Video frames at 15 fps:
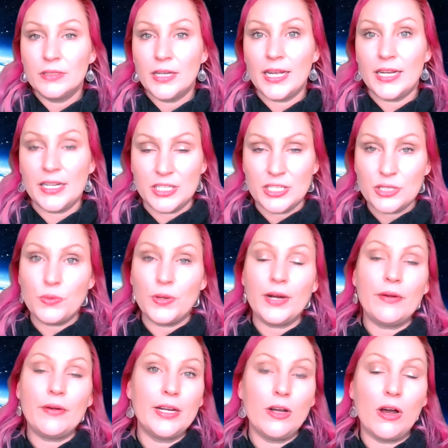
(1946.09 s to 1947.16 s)
and it's
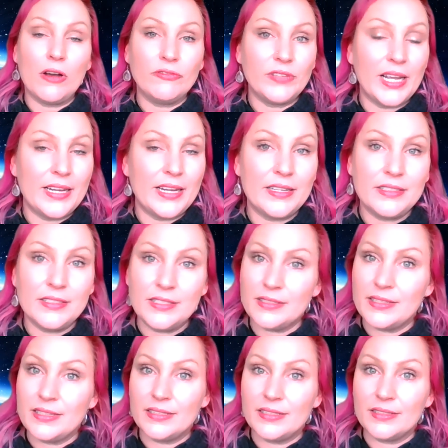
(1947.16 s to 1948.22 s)
squaring off, and
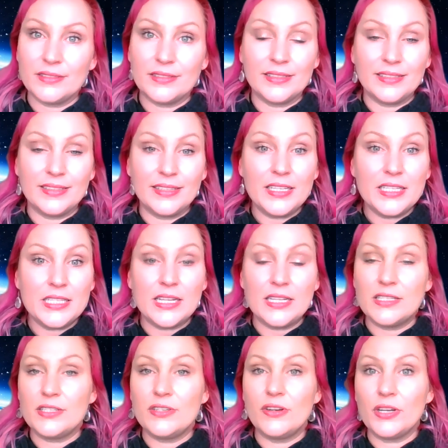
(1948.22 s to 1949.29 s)

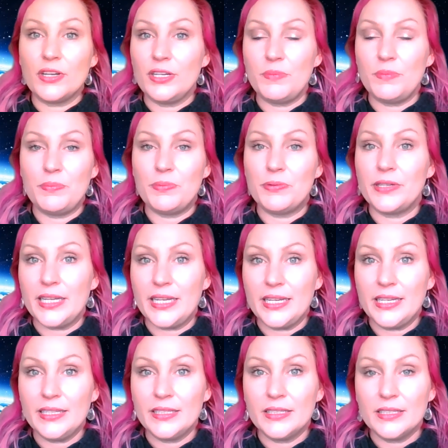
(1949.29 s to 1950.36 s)
it's not going to be pretty.